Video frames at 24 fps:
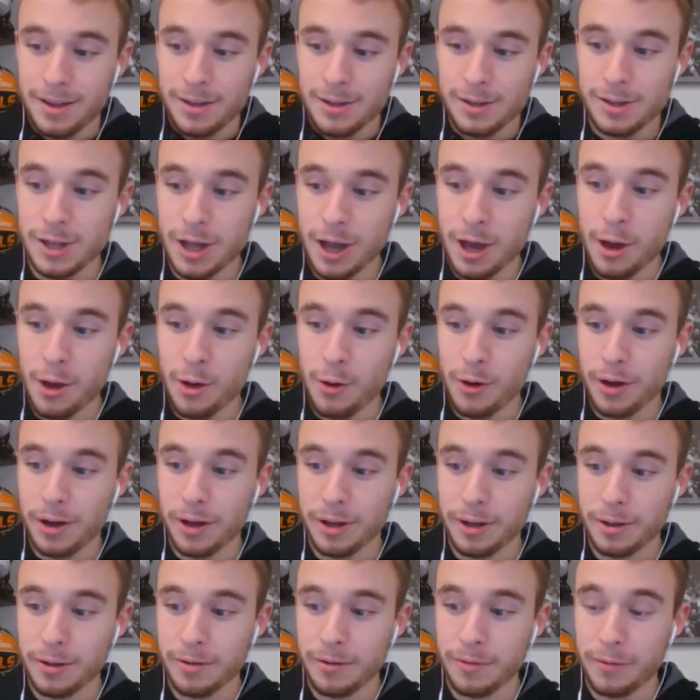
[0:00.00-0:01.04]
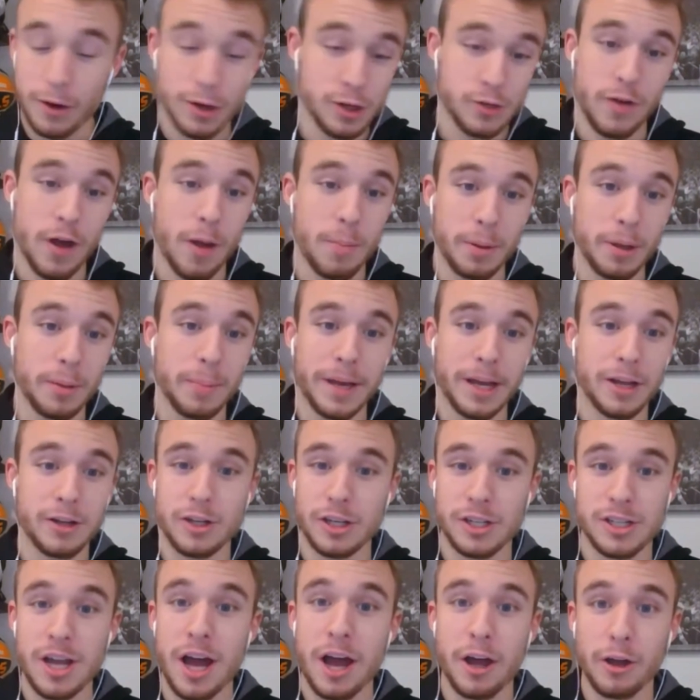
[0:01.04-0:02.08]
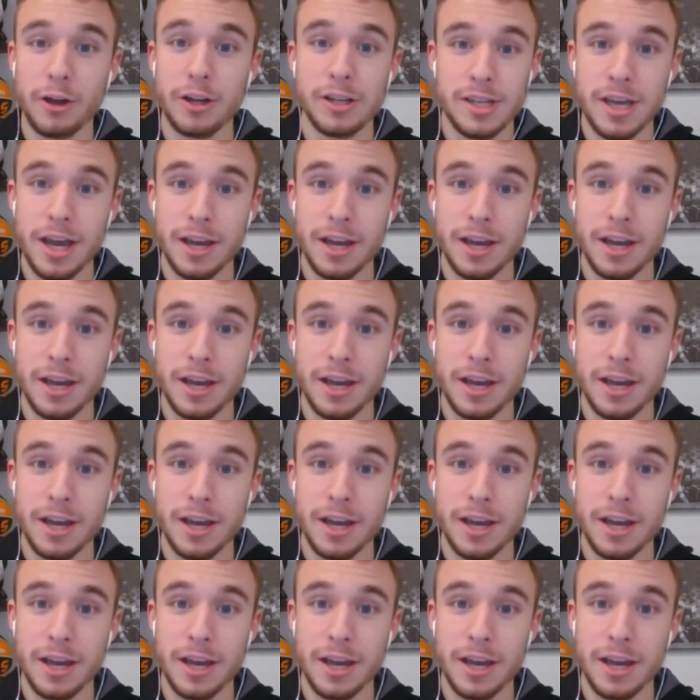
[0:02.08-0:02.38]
So, first of all, Bill Belichick's not good at